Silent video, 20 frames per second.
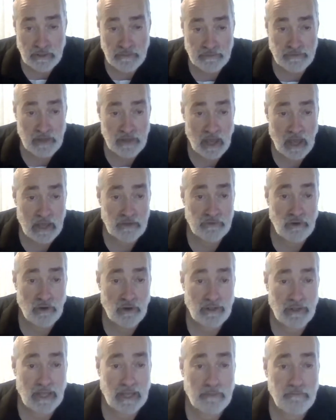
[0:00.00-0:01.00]
the Messiahs,
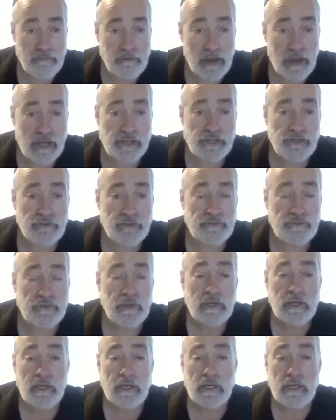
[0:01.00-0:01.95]
are like branches